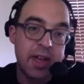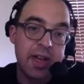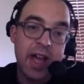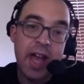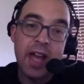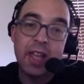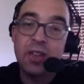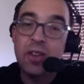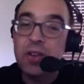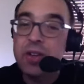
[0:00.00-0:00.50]

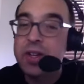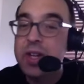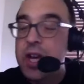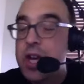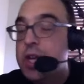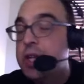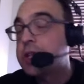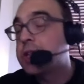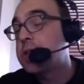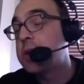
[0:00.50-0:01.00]
And look,
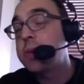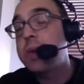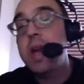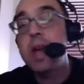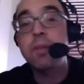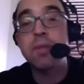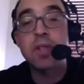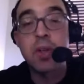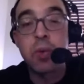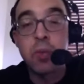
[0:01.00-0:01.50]

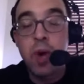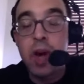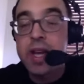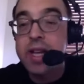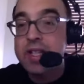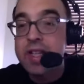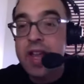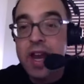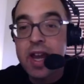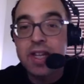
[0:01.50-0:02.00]
2-1
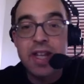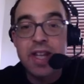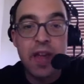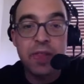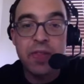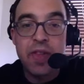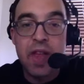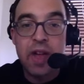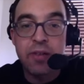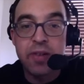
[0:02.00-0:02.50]
is not a death
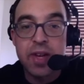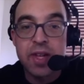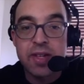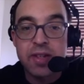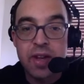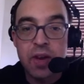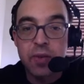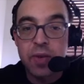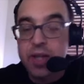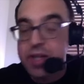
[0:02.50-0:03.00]
knell in a
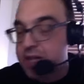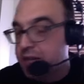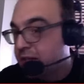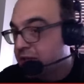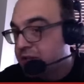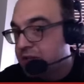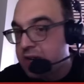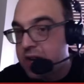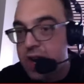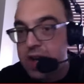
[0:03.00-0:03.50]
series. It
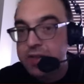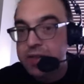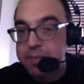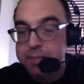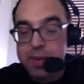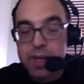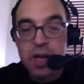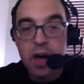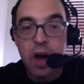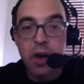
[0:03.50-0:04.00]
is not the
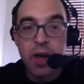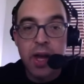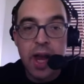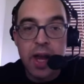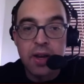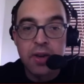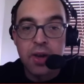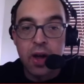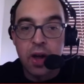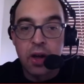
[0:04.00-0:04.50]
be-all and
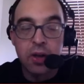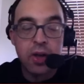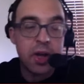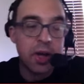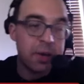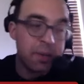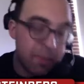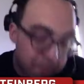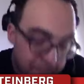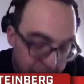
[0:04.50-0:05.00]
end-all.
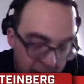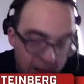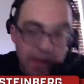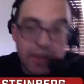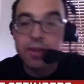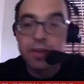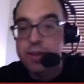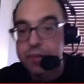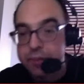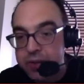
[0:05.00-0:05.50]
But
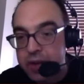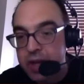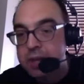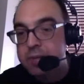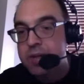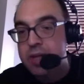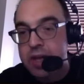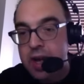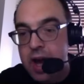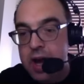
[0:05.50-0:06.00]
the Flames
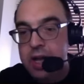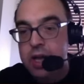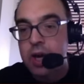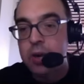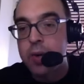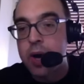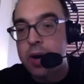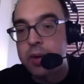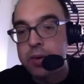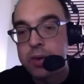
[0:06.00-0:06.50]
have got to go
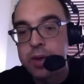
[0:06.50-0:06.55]
out